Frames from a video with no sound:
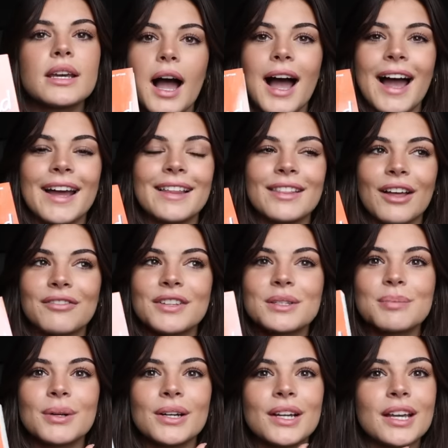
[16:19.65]
I love this
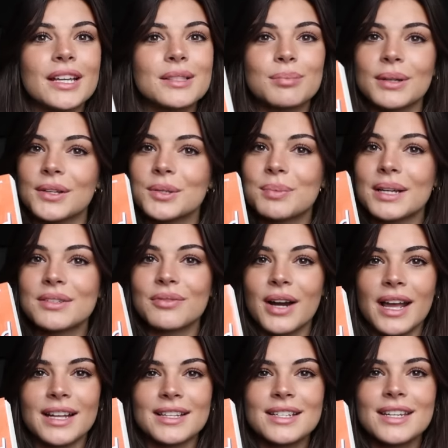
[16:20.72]
book. It's Brother's Best
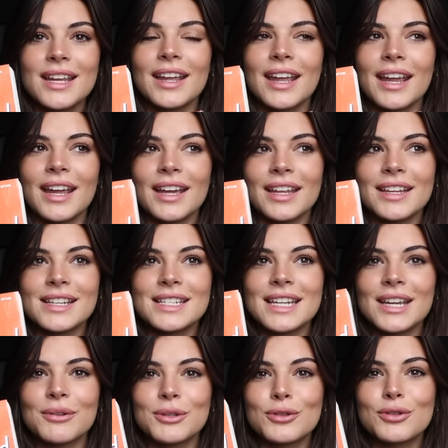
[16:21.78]
Friend, and
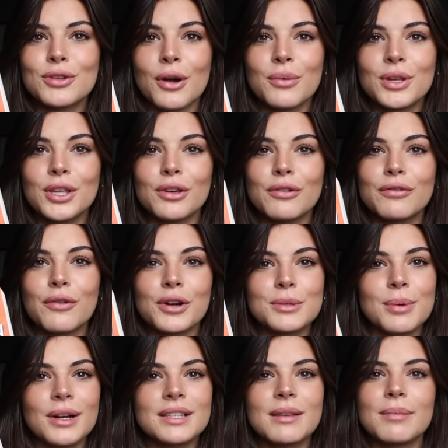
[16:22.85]
it was so cute, forced
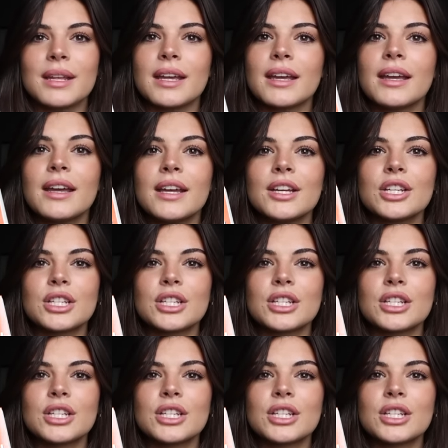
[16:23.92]
proximity.